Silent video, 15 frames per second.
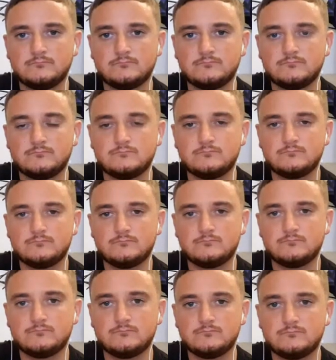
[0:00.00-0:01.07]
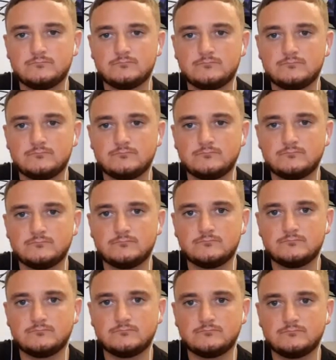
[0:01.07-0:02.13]

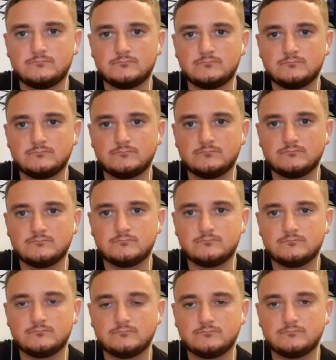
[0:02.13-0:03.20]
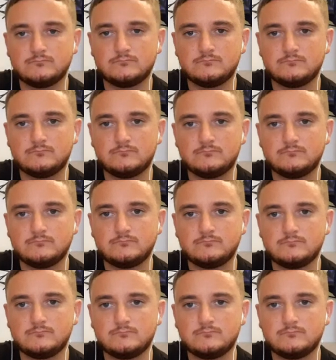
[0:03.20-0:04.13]
(not speaking)